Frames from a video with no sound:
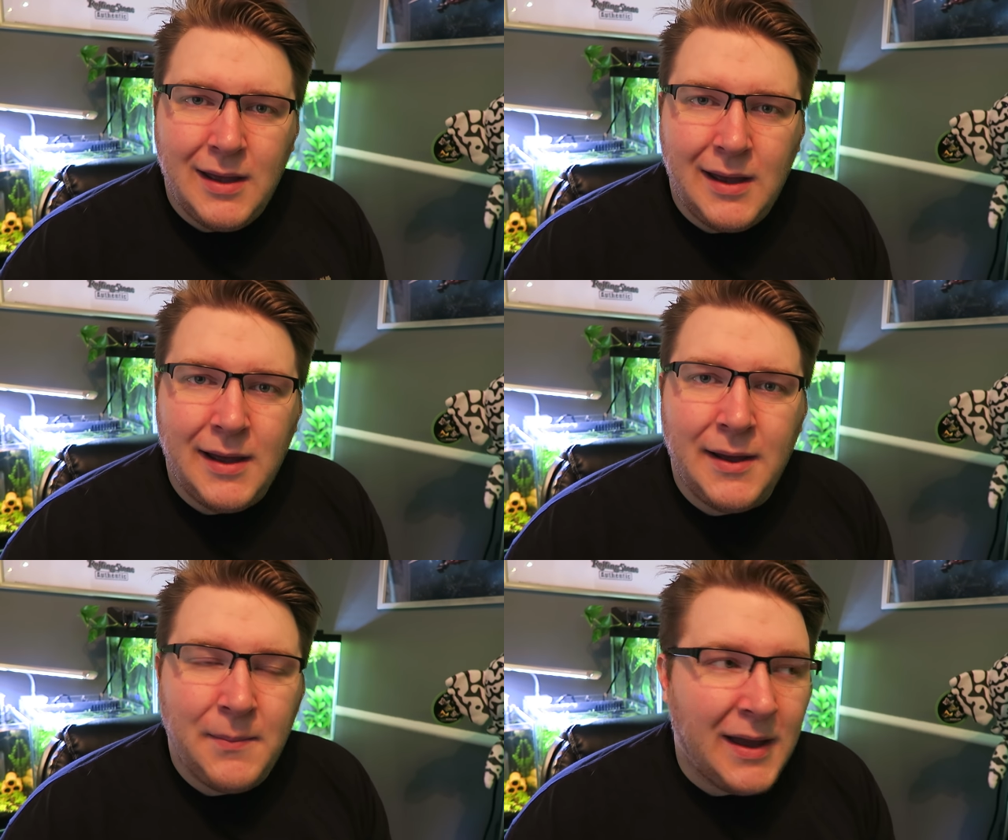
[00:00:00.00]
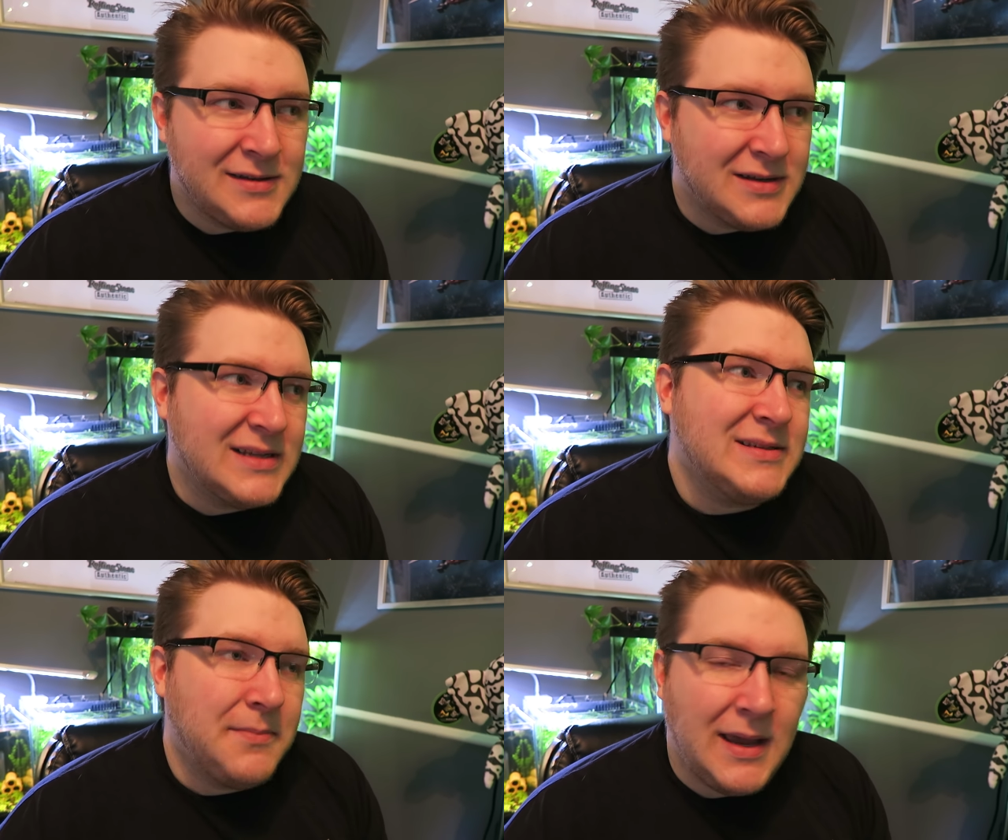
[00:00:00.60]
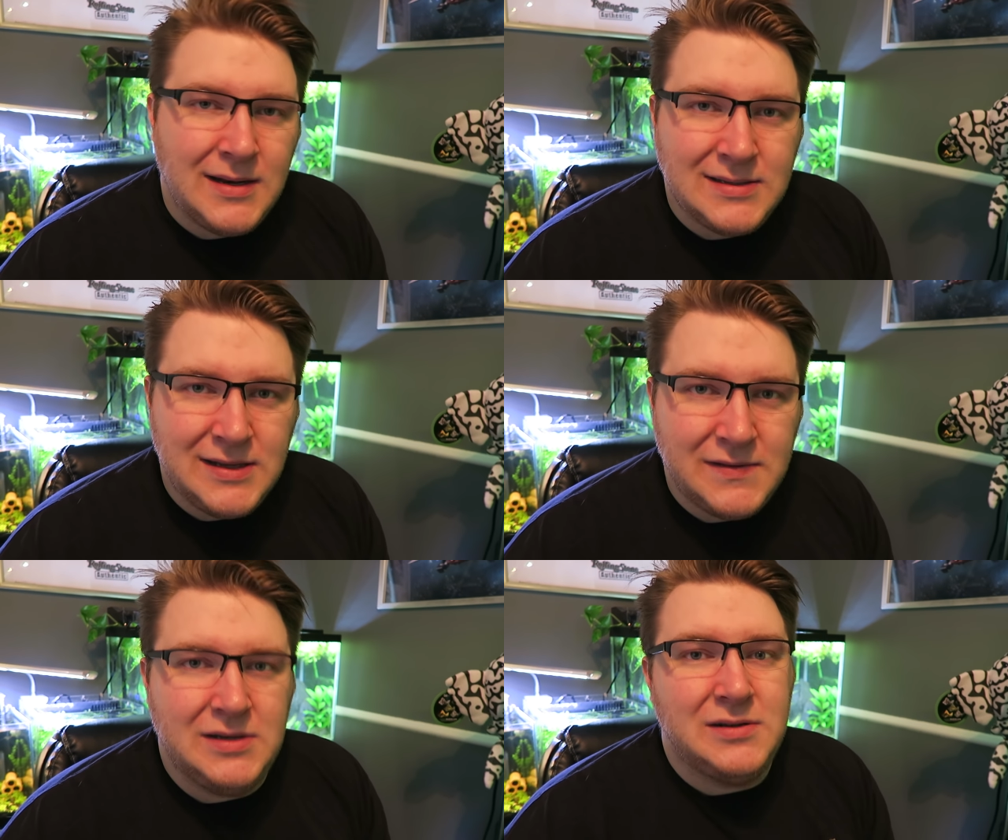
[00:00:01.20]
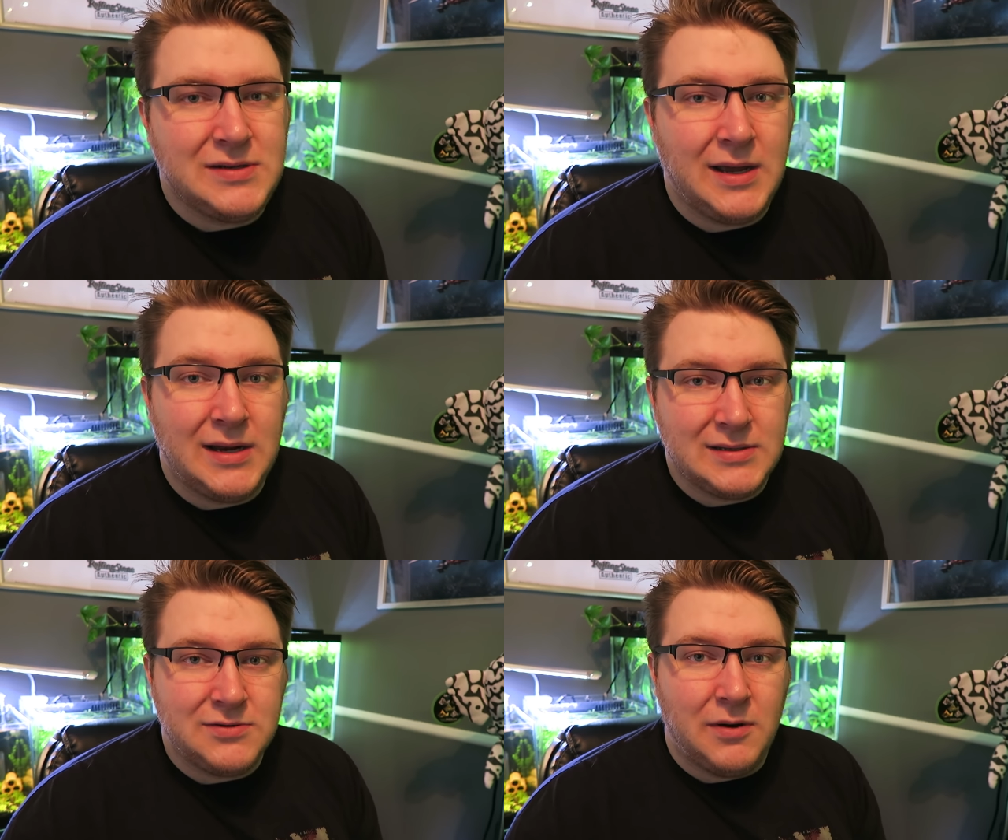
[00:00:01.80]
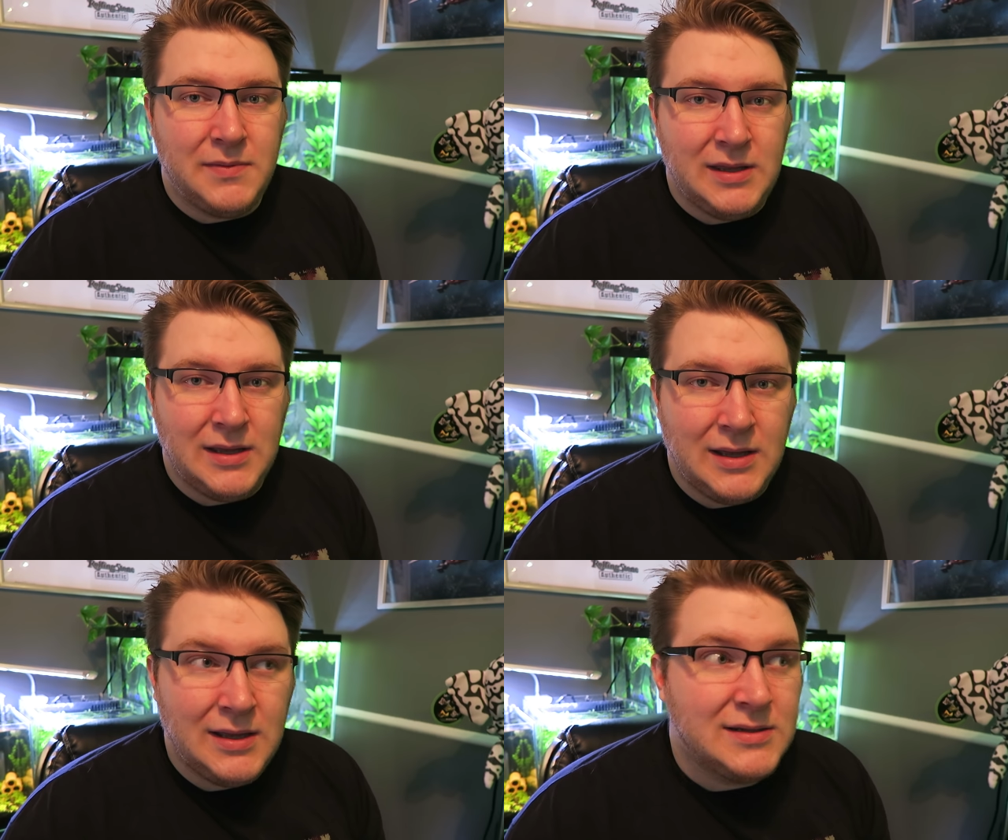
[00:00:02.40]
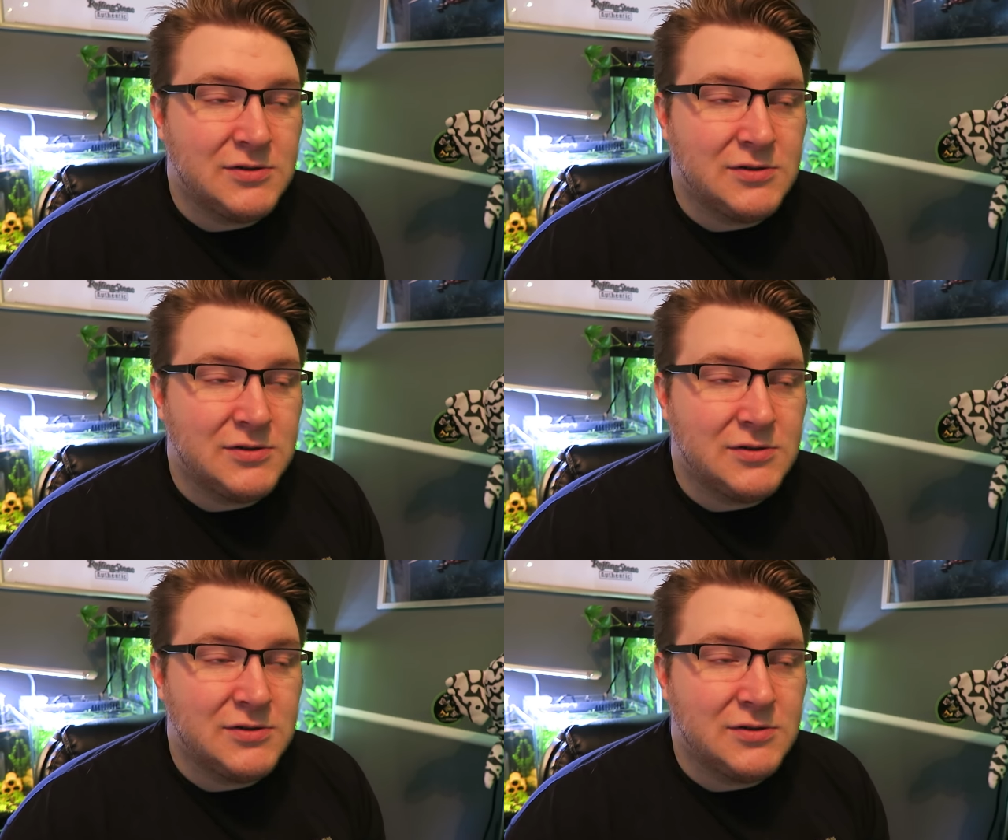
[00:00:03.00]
Um, I also got some maintenance left to do, so I gotta scrub the uh,